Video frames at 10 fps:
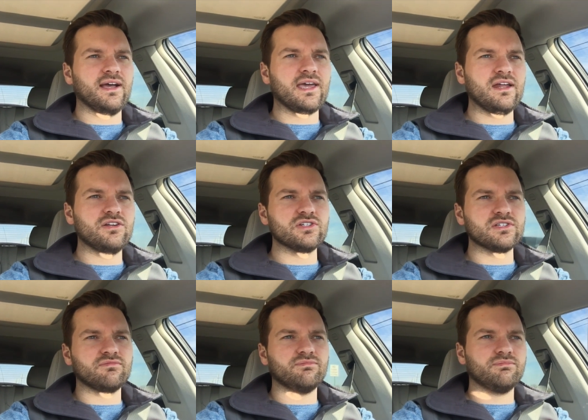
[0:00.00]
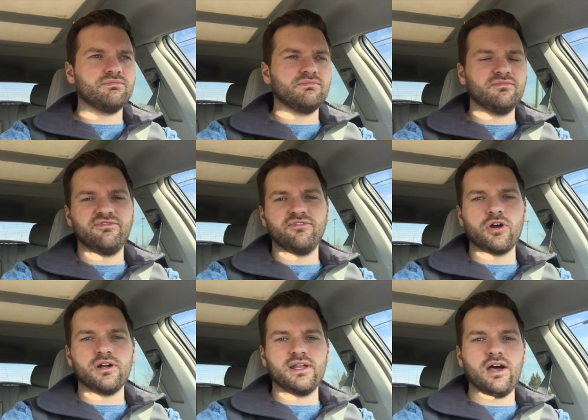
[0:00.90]
I kind of just
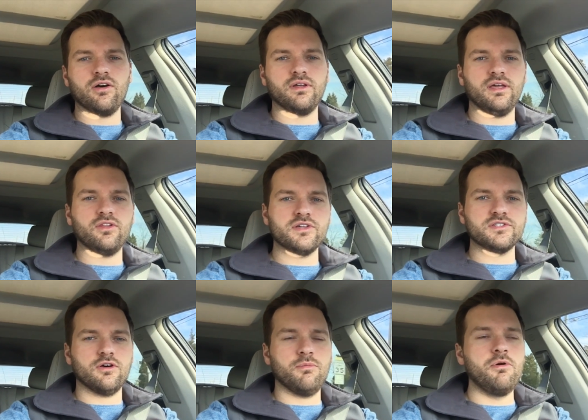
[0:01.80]
farted out and lost all